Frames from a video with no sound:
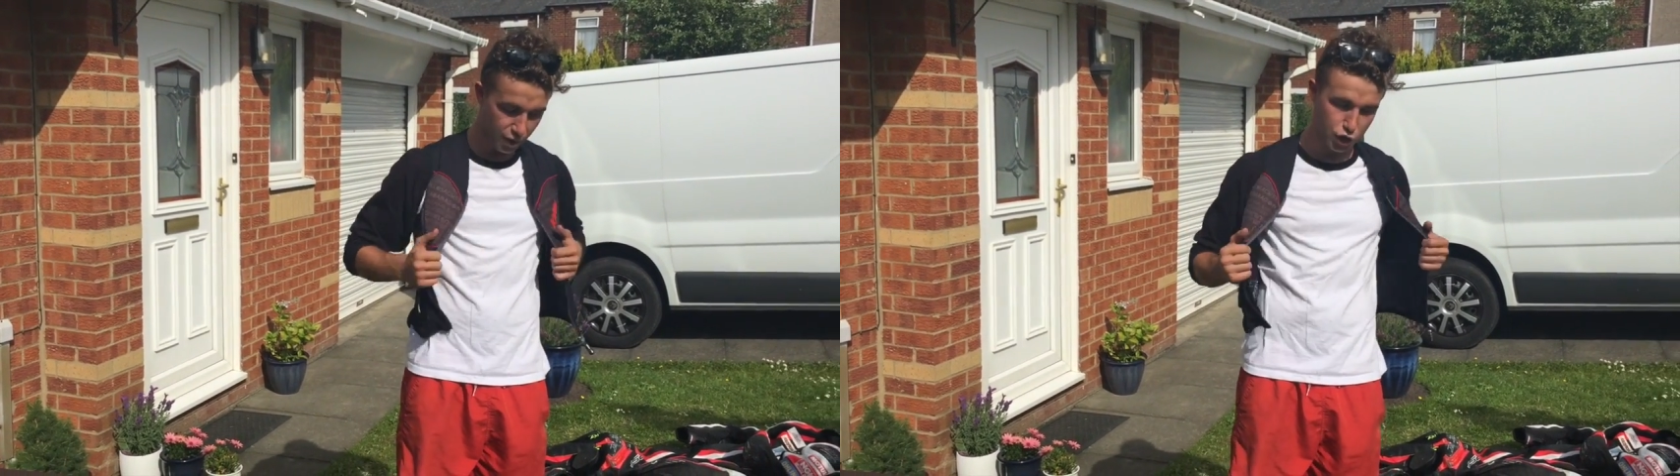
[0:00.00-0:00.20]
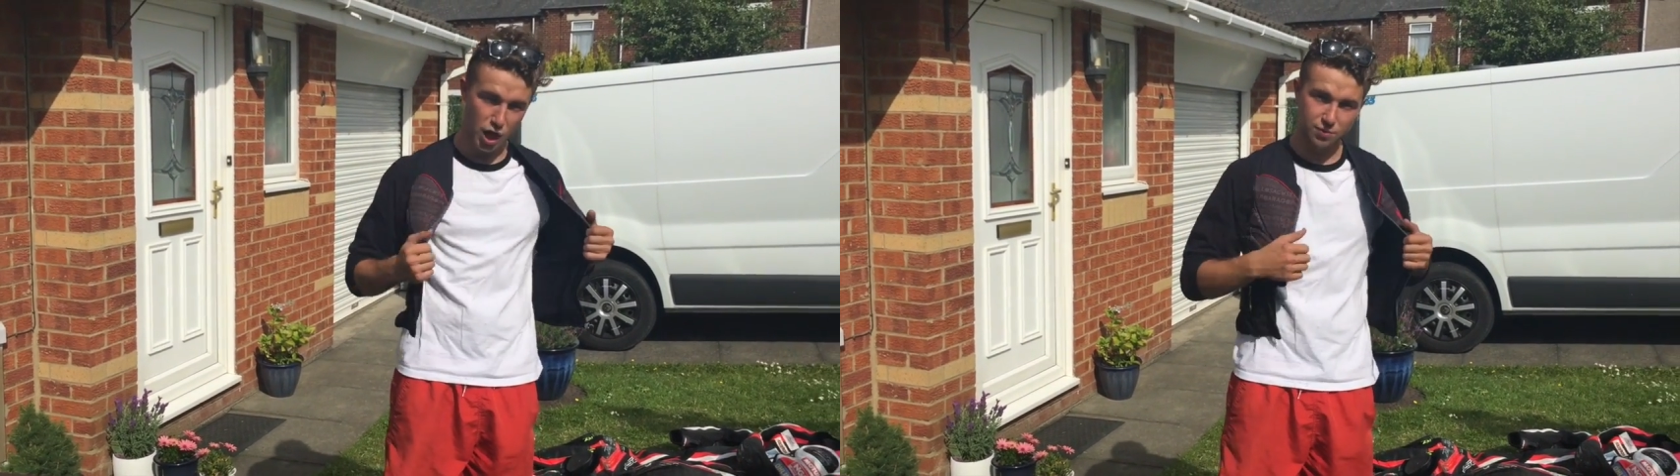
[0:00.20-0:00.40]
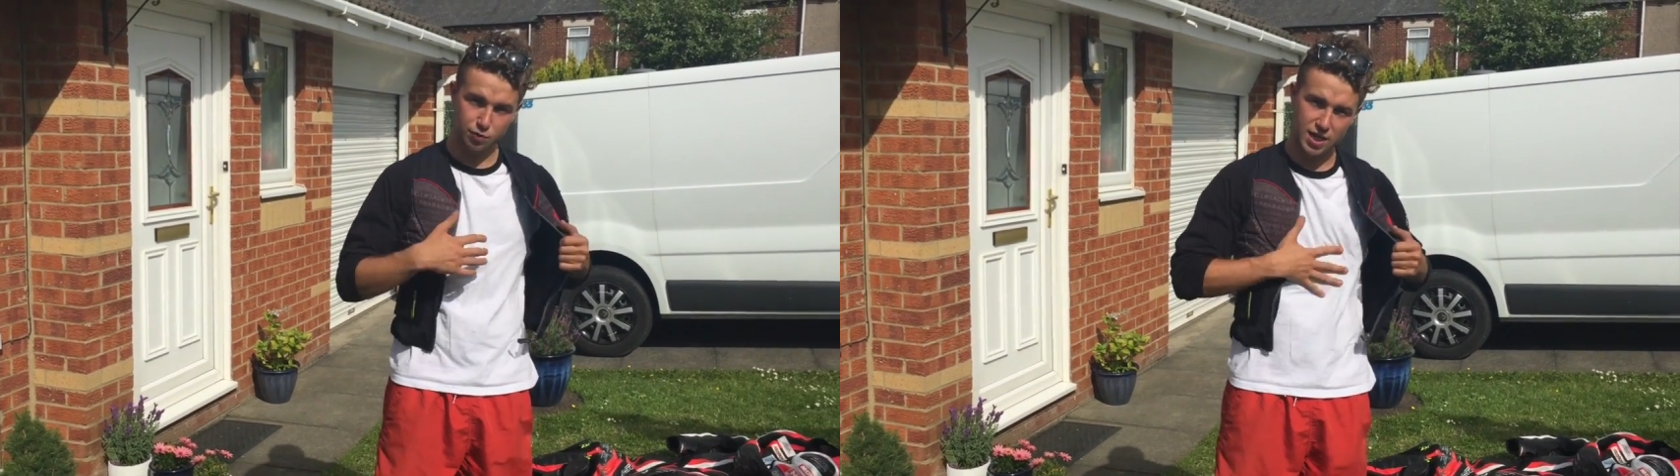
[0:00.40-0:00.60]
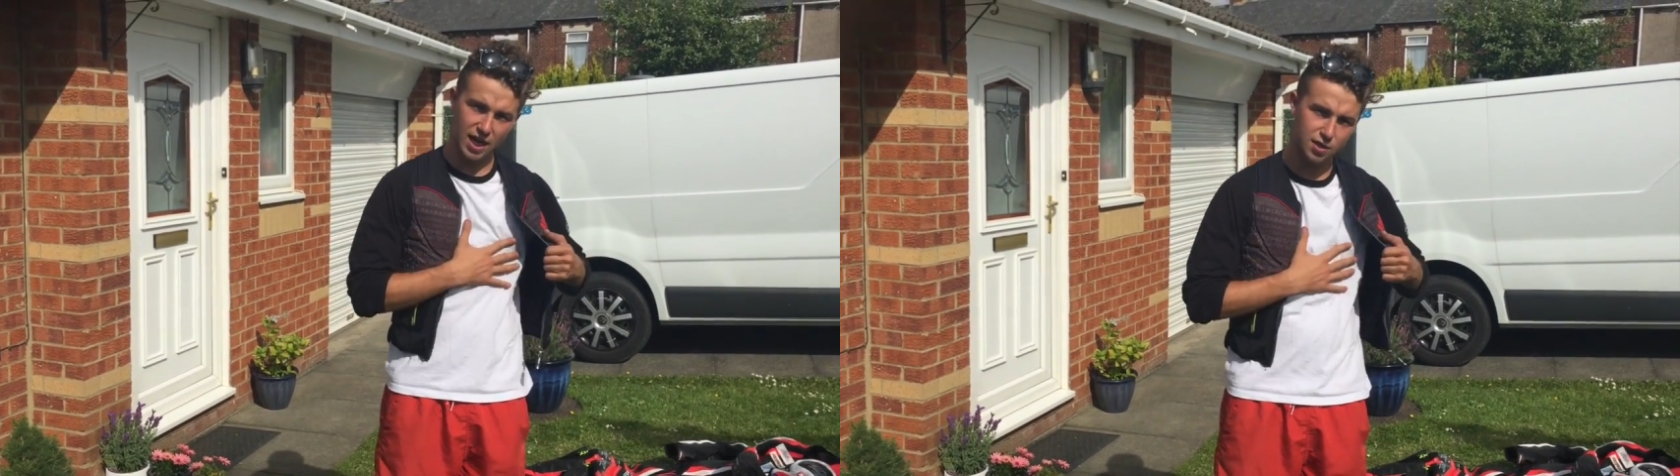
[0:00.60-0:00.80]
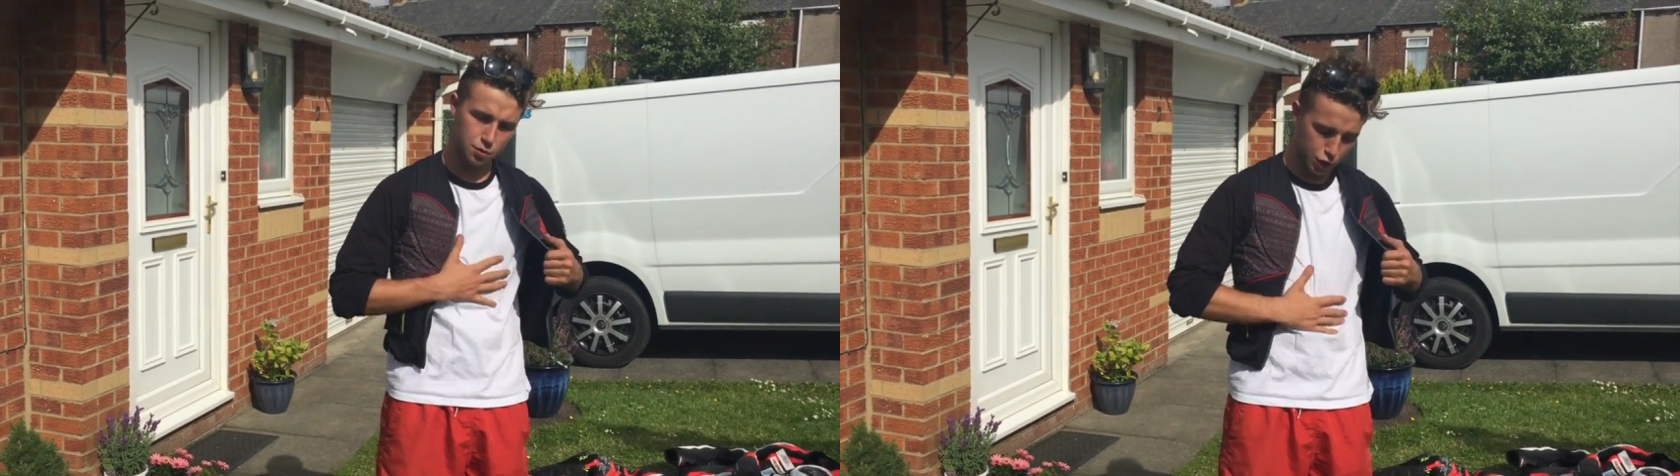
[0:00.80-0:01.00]
your chest
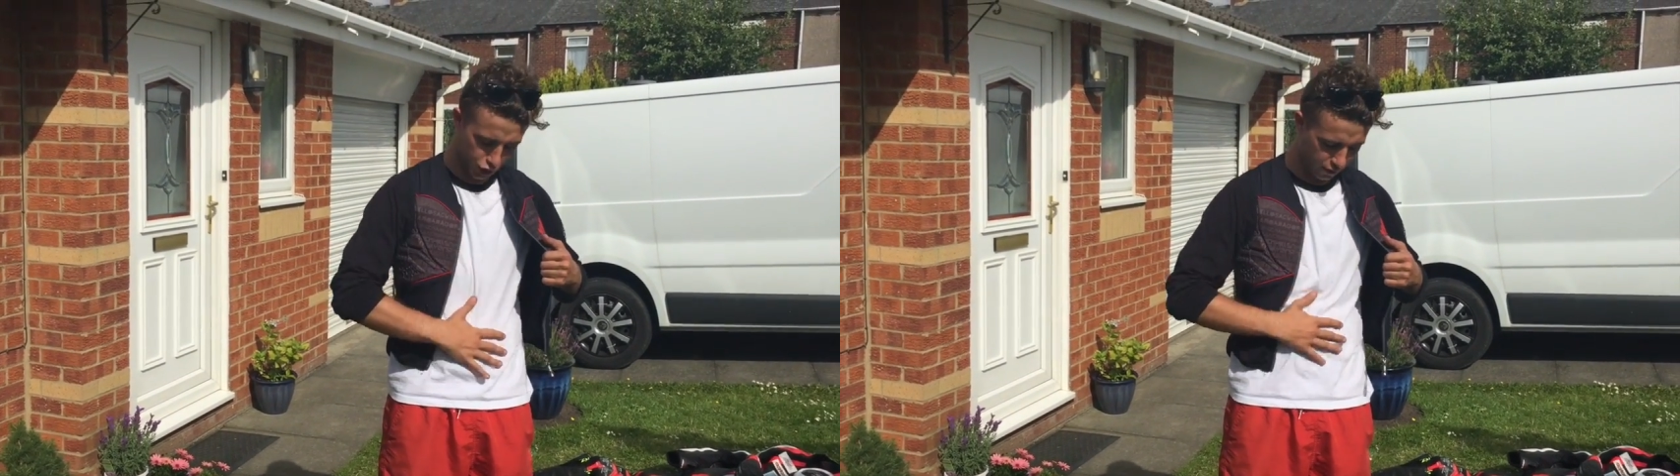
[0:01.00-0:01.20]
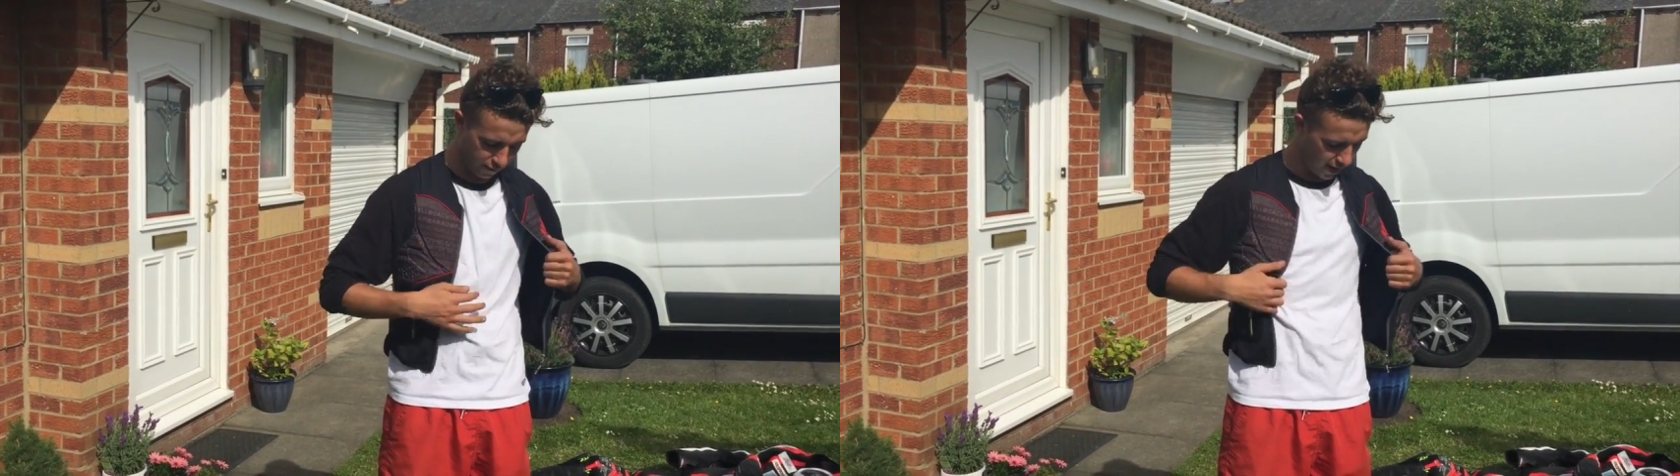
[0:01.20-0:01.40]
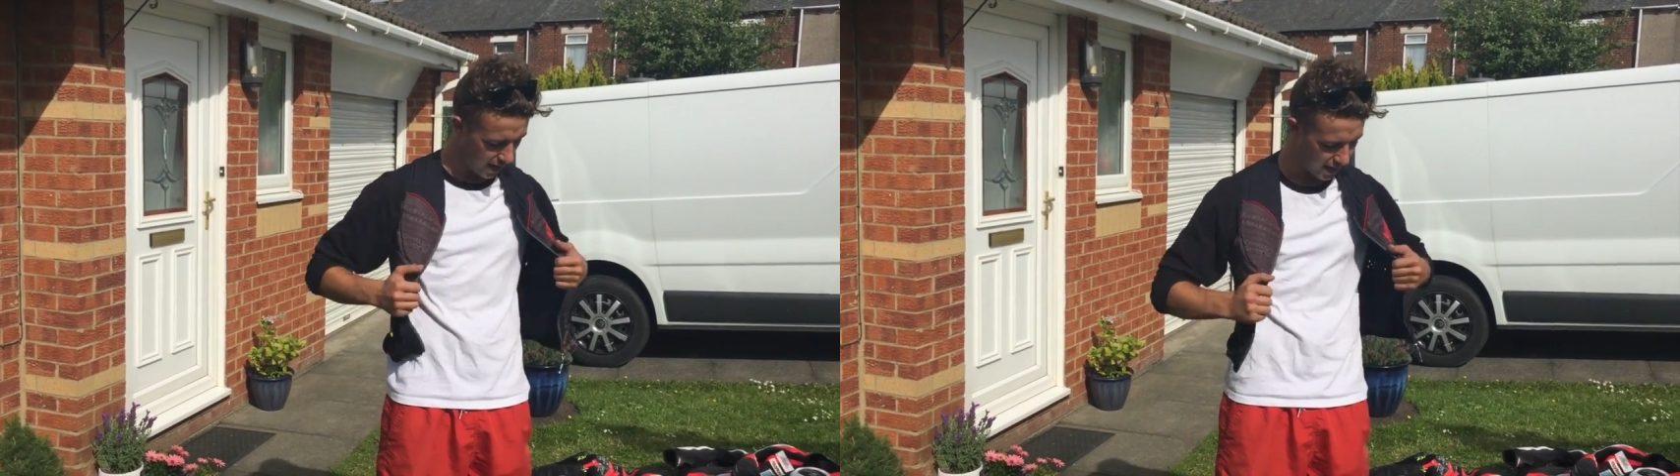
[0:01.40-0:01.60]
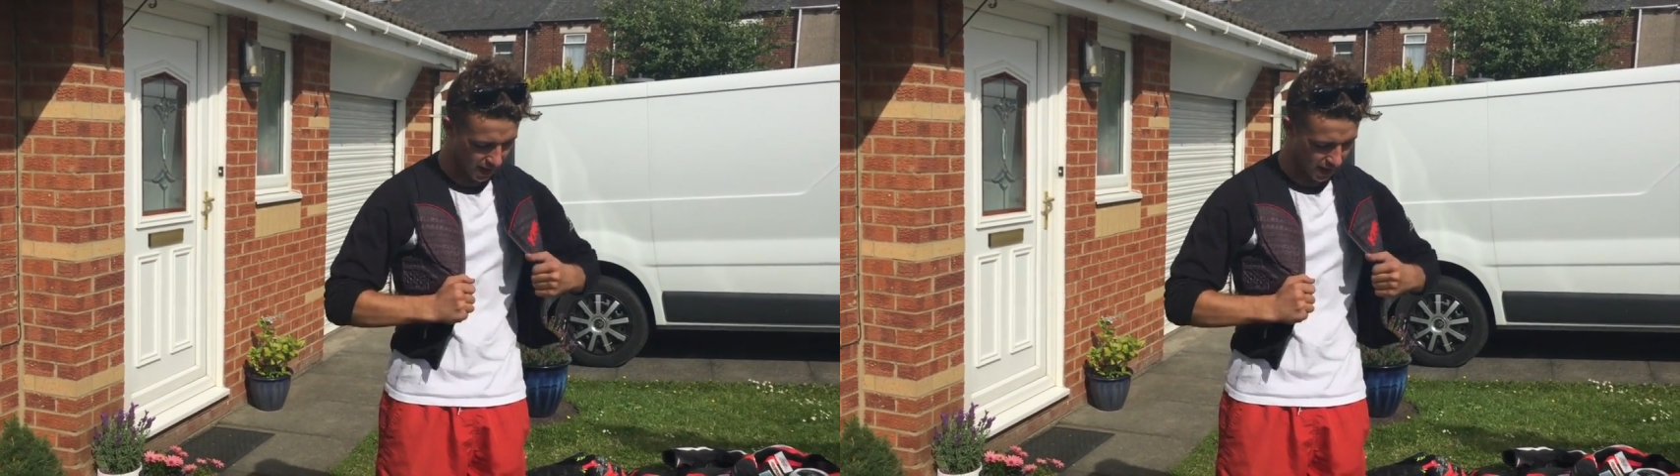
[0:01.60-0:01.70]
protector, which can fit in